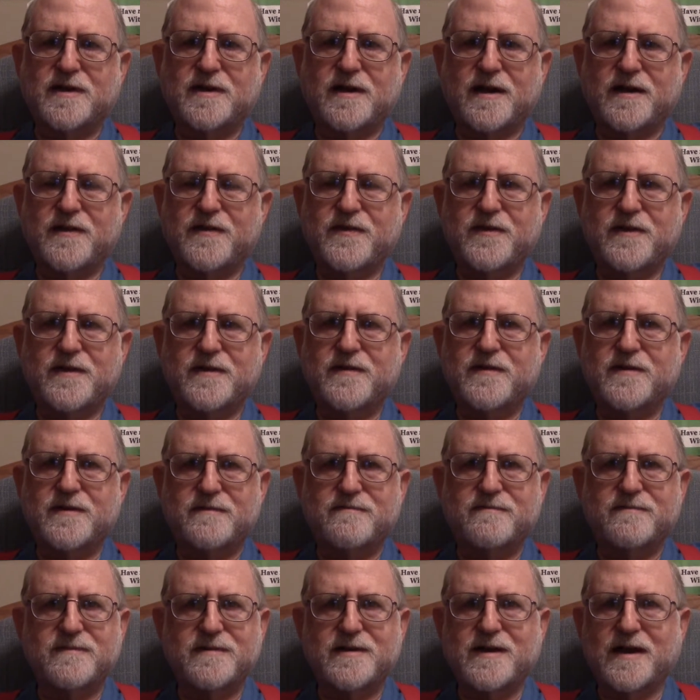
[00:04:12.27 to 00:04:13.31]
and I think
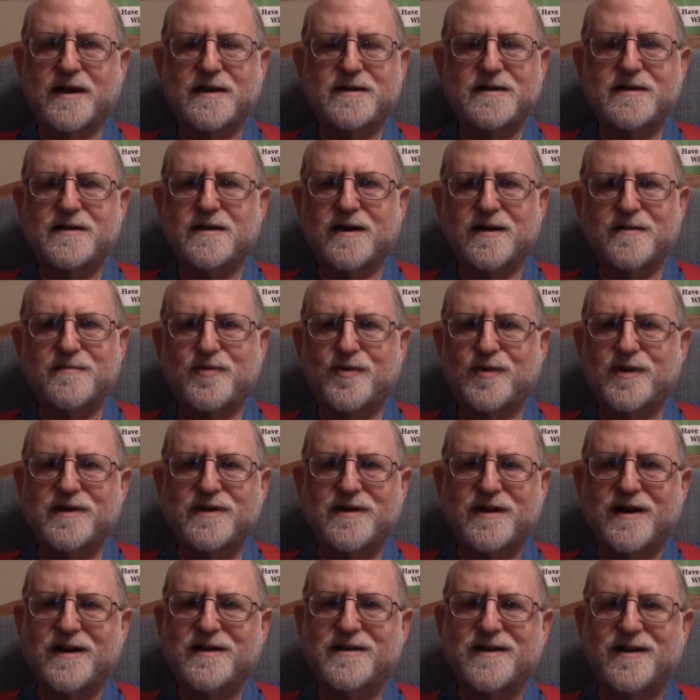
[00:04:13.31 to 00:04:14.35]
that
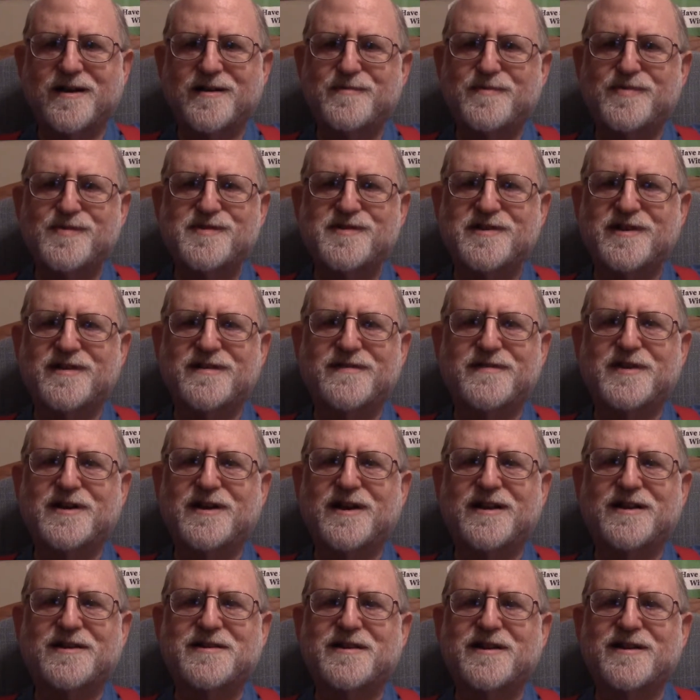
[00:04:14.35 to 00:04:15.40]
99.99% of
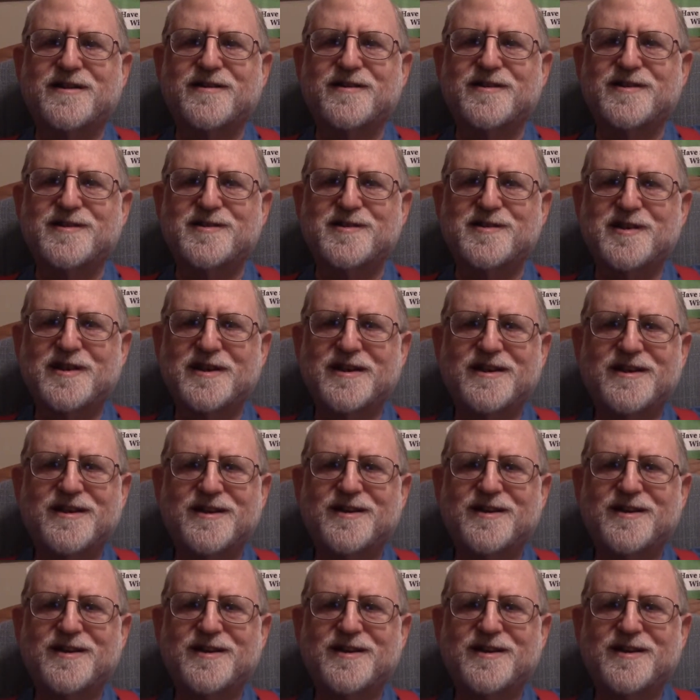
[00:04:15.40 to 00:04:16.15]
egalitarians